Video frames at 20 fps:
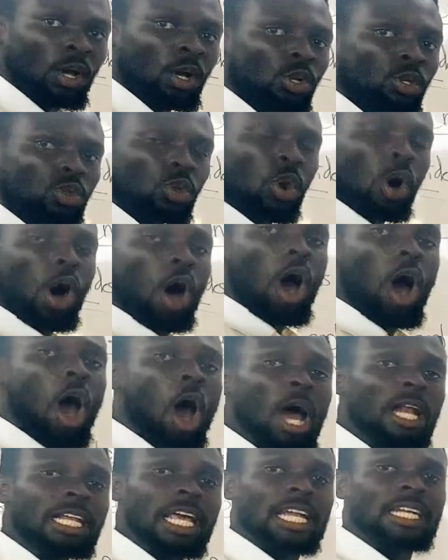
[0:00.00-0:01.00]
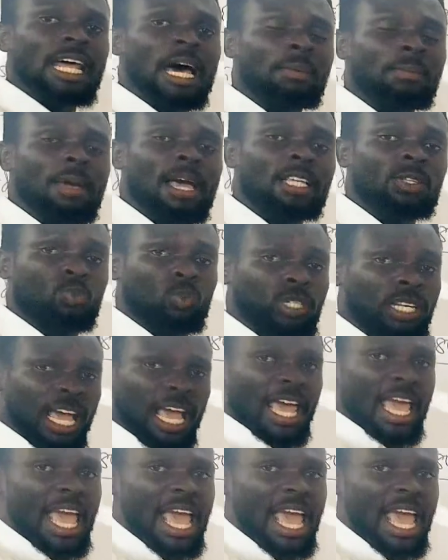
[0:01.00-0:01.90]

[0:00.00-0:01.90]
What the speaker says: So all the numbers with the